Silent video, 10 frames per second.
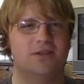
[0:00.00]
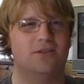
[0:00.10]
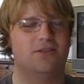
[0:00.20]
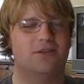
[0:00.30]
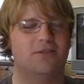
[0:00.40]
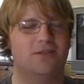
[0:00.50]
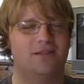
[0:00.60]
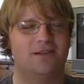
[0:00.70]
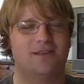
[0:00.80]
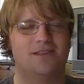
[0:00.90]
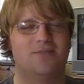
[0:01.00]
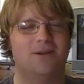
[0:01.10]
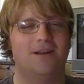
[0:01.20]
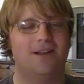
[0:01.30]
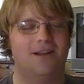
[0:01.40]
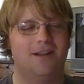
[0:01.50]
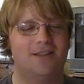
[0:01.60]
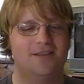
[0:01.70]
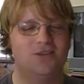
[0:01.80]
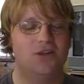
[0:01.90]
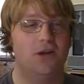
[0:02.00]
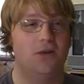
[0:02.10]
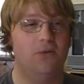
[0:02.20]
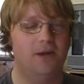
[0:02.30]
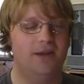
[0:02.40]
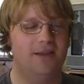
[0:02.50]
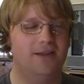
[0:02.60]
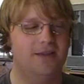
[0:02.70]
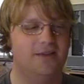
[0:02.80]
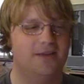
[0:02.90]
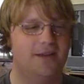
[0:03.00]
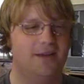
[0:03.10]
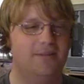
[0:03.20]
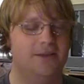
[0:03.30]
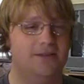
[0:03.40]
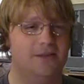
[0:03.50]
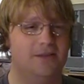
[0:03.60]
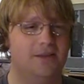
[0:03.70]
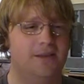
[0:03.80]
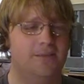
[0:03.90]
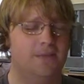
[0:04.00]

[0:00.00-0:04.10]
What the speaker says: You shouldn't have clicked on this. But this show is basically